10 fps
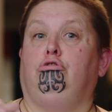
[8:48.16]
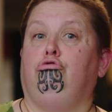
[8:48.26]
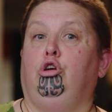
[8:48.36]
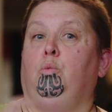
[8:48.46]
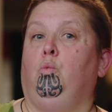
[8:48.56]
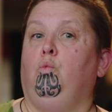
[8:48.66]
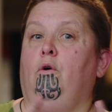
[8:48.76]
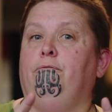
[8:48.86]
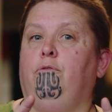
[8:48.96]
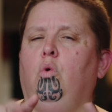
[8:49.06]
The
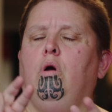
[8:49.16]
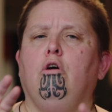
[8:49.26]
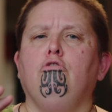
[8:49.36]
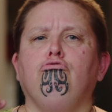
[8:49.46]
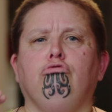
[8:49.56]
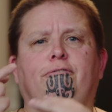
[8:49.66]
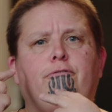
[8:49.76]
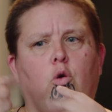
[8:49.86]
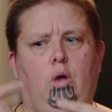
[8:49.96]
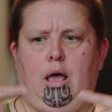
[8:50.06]
advisory group to review
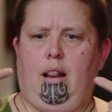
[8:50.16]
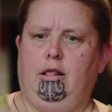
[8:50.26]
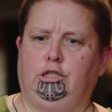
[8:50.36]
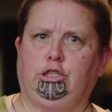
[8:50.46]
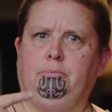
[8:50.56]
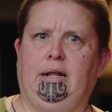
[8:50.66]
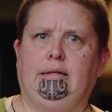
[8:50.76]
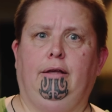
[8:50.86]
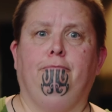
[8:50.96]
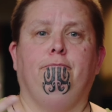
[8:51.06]
the eligibility
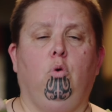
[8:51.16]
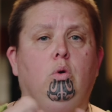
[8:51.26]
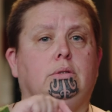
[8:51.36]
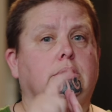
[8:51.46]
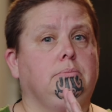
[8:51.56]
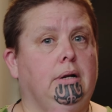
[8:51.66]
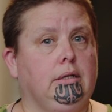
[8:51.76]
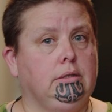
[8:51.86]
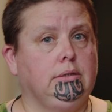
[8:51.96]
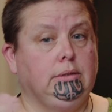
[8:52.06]
for disability
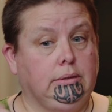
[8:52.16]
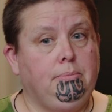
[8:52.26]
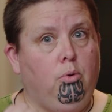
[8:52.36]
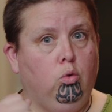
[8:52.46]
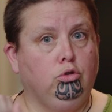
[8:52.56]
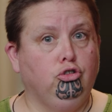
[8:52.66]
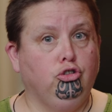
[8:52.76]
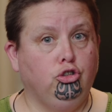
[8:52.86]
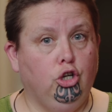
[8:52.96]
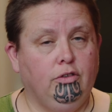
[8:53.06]
support
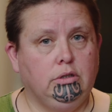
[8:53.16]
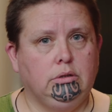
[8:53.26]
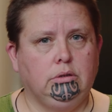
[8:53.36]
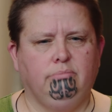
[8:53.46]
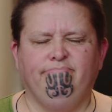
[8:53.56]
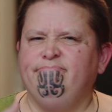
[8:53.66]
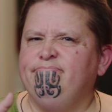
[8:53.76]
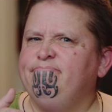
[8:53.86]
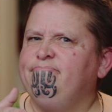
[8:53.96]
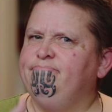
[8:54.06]
services
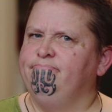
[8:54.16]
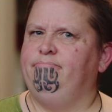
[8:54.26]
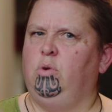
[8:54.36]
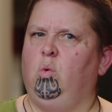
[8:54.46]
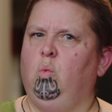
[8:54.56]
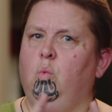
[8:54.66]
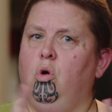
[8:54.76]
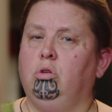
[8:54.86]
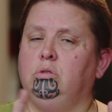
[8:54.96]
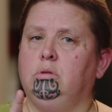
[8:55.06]
has a
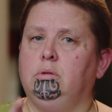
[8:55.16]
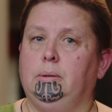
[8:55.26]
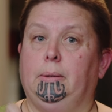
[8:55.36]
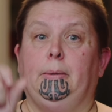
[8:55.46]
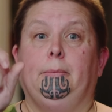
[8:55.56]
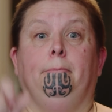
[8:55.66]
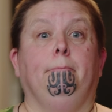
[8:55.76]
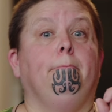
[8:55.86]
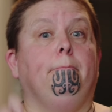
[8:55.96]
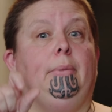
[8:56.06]
specific focus
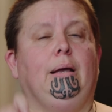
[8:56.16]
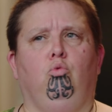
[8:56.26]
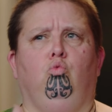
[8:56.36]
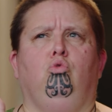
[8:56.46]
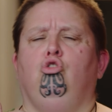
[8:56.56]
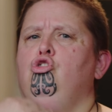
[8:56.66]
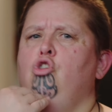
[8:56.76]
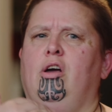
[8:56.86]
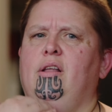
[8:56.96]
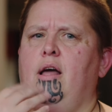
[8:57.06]
on people who are
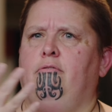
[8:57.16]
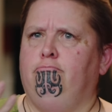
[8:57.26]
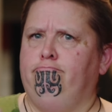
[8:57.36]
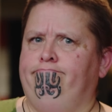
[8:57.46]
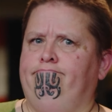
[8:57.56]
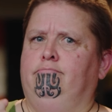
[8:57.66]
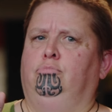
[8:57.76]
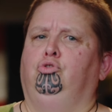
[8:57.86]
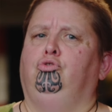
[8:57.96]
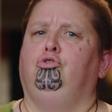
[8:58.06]
underserved
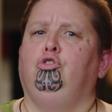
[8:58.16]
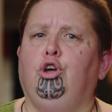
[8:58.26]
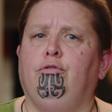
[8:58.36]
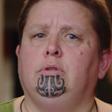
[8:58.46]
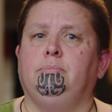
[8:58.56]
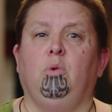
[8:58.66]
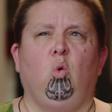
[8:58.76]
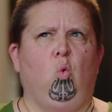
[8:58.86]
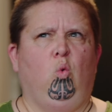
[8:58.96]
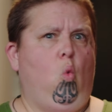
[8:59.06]

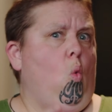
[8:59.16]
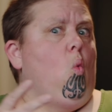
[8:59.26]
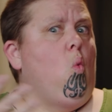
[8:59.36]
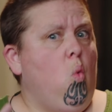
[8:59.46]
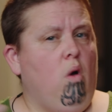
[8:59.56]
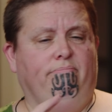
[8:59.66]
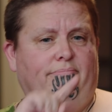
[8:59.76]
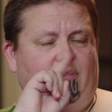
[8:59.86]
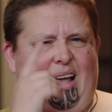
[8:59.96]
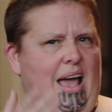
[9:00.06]
or not able to
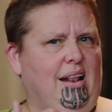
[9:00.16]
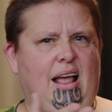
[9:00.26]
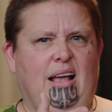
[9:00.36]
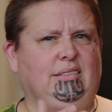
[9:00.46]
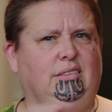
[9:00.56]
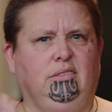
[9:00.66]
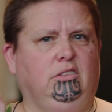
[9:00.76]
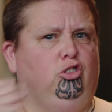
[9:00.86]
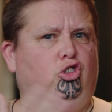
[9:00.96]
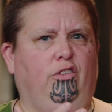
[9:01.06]
access support services.